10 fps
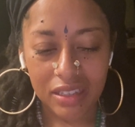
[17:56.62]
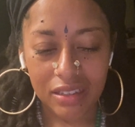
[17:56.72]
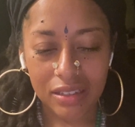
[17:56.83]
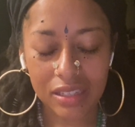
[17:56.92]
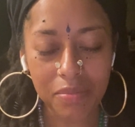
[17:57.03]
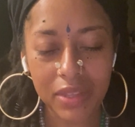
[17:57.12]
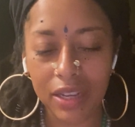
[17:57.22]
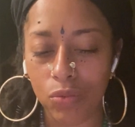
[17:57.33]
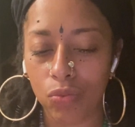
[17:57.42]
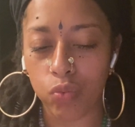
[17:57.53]

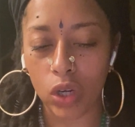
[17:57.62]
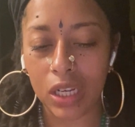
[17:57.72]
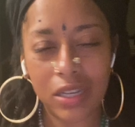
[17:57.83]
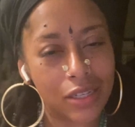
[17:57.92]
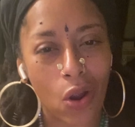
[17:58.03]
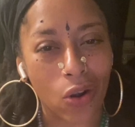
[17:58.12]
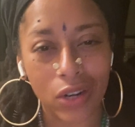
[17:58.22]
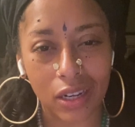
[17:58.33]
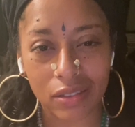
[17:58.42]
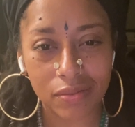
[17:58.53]
something really
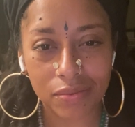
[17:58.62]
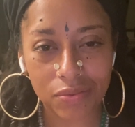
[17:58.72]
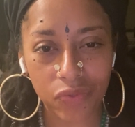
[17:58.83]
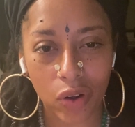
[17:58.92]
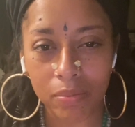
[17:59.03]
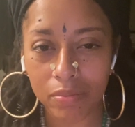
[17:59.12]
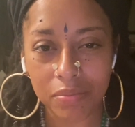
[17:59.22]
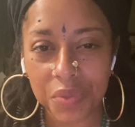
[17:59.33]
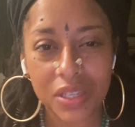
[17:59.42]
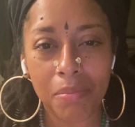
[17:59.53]
disheartening from
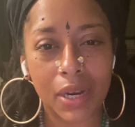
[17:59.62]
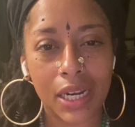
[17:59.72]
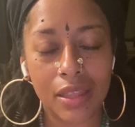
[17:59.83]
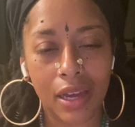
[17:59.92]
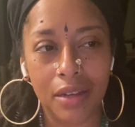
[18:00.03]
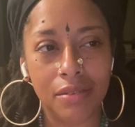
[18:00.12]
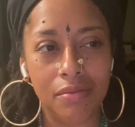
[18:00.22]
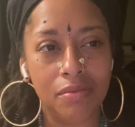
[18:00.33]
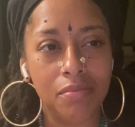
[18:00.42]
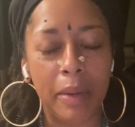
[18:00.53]
somebody that
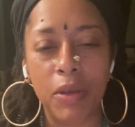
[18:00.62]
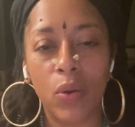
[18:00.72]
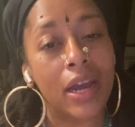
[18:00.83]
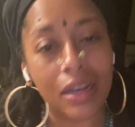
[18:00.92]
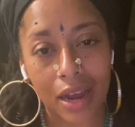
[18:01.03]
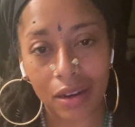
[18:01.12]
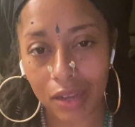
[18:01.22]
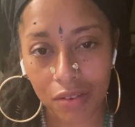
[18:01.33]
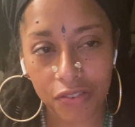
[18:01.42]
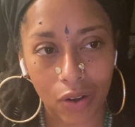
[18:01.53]
maybe you had a lot of
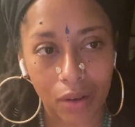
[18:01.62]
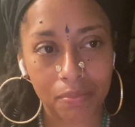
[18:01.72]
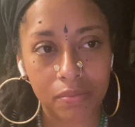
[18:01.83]
love from.